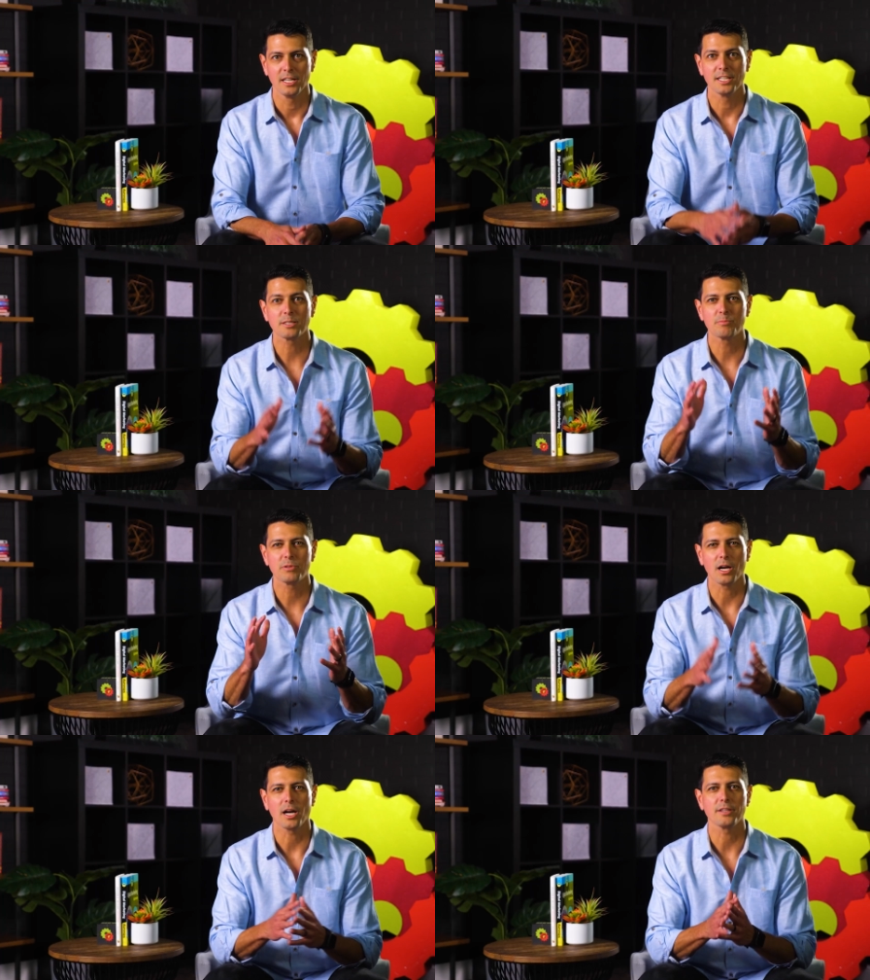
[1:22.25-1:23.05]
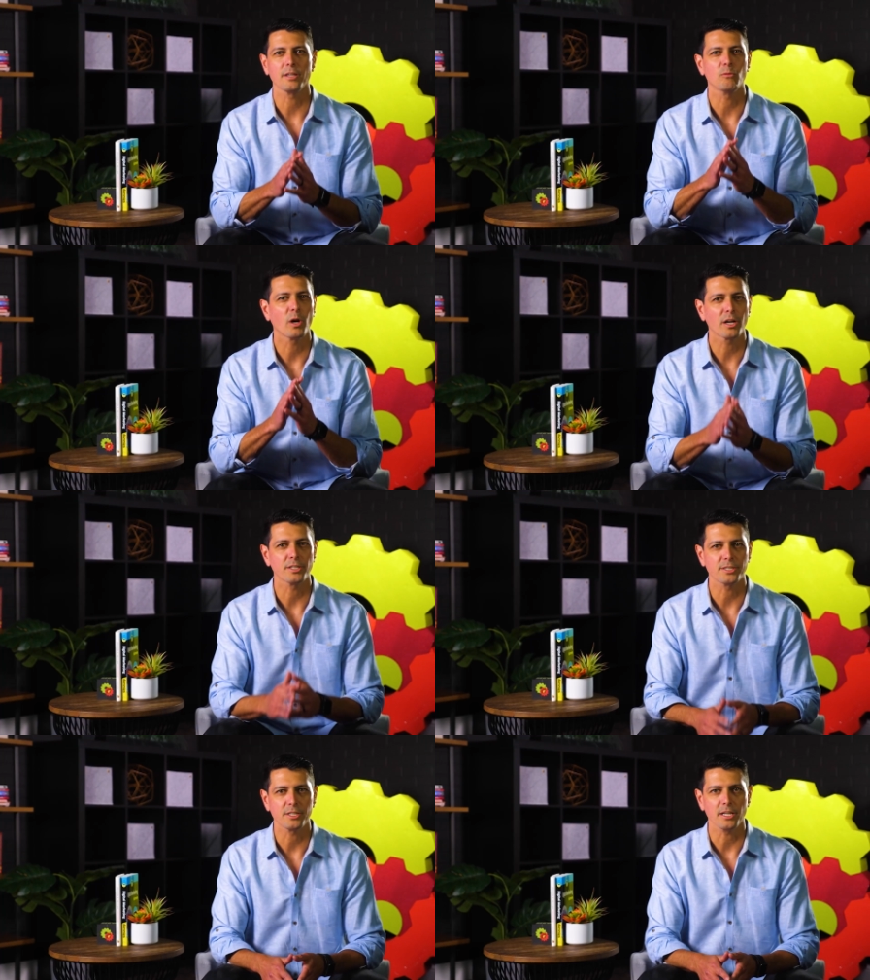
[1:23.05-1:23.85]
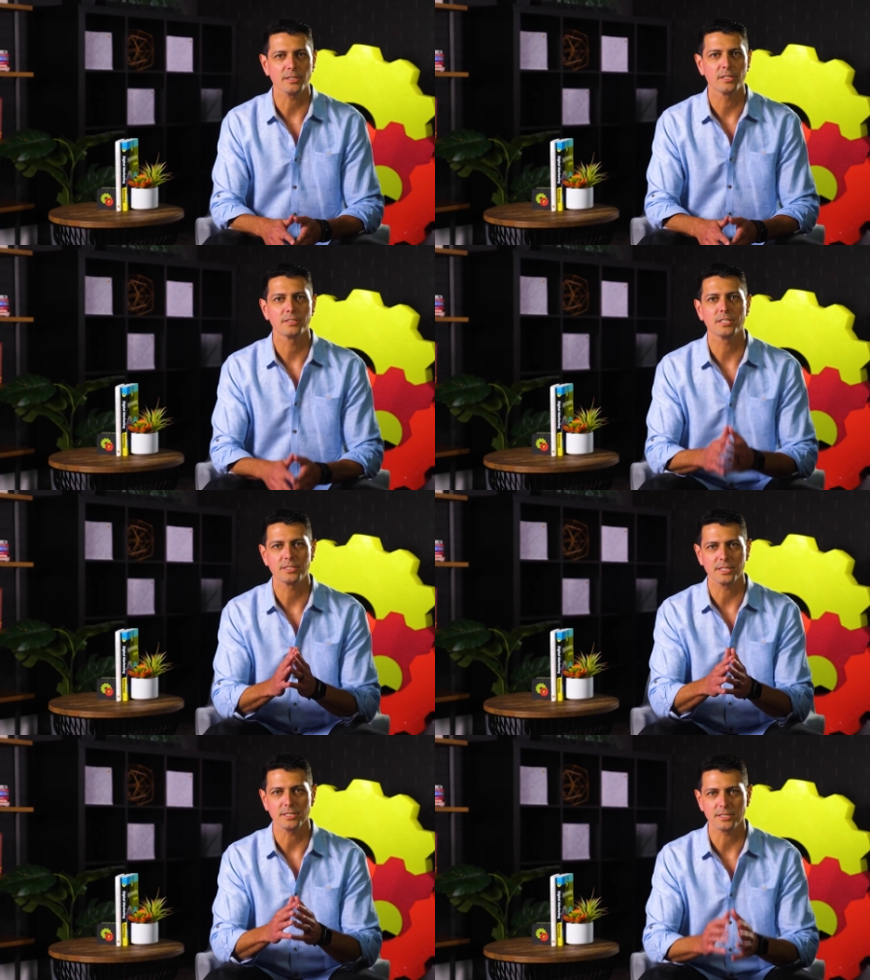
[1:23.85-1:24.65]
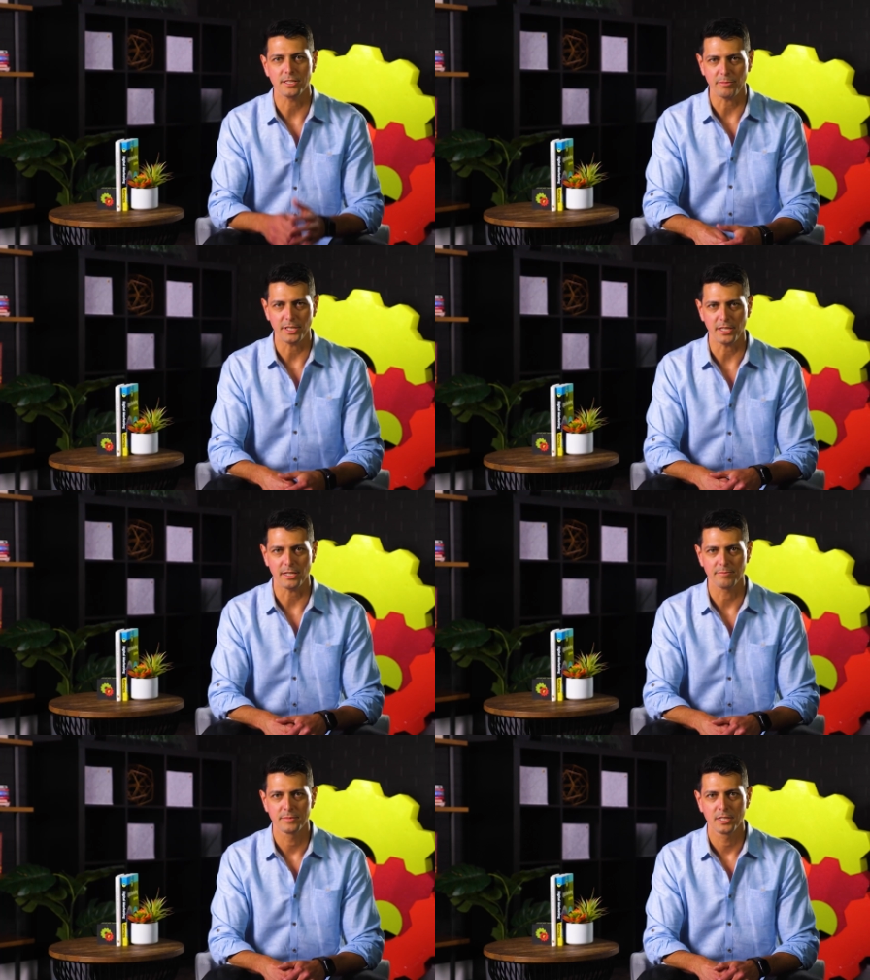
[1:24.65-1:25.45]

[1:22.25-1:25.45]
Let's apply the awareness stage to CNC Media.